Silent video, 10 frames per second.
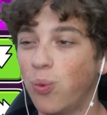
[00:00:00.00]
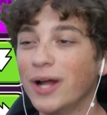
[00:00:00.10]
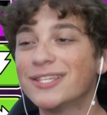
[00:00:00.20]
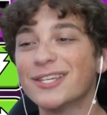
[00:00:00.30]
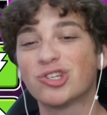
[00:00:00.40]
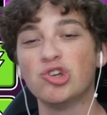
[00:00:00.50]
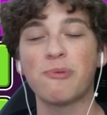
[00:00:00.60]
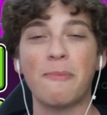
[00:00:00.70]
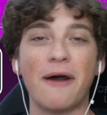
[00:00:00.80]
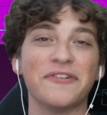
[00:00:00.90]
what's a
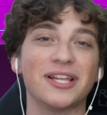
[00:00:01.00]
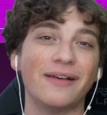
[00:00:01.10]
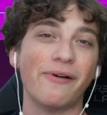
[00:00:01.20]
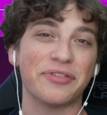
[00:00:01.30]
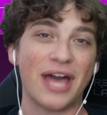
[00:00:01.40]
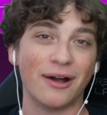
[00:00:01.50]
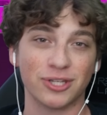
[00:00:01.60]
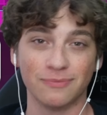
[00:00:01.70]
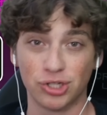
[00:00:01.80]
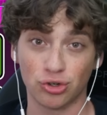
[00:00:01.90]
super buffing level without
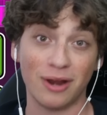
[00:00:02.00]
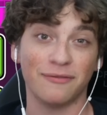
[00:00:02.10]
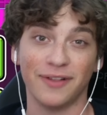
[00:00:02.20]
some straight